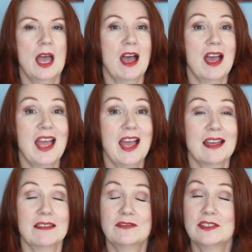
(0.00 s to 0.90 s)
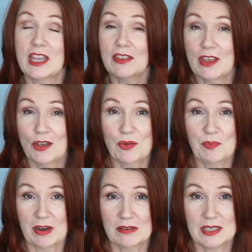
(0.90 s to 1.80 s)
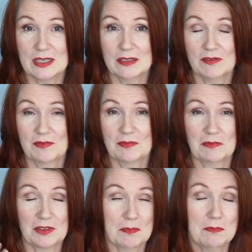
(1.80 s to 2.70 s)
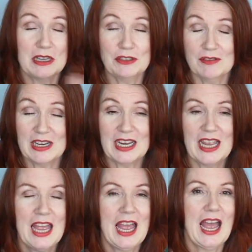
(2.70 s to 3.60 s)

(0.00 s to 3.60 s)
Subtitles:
I have done the whole process of the measuring